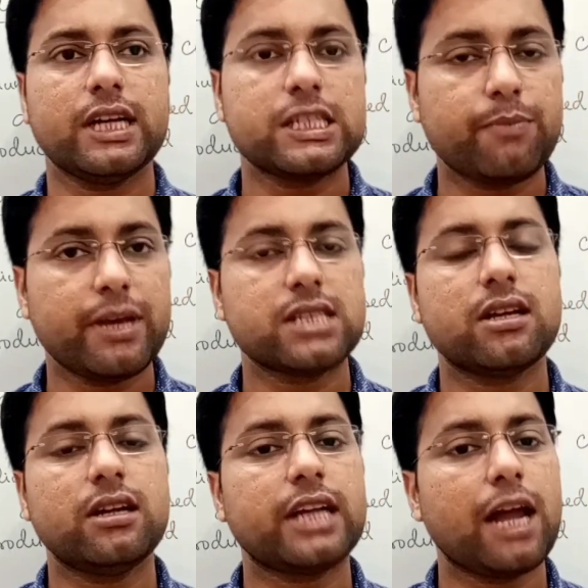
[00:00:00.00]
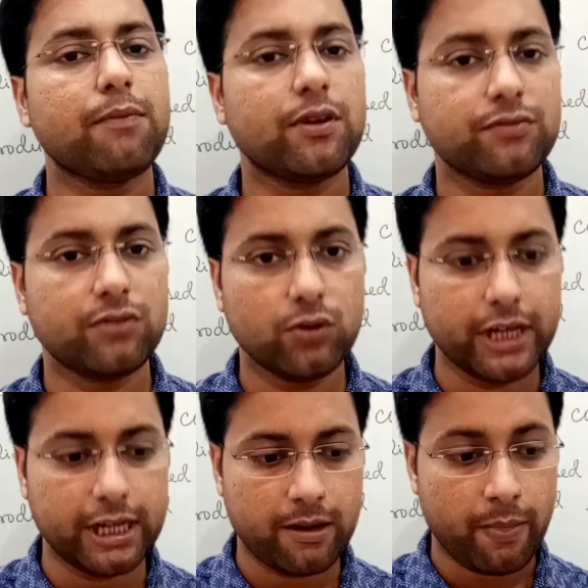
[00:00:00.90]
a special type of
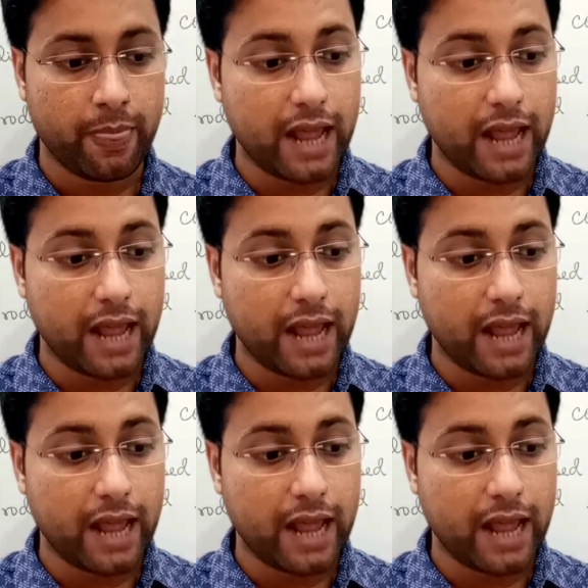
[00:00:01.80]
fluid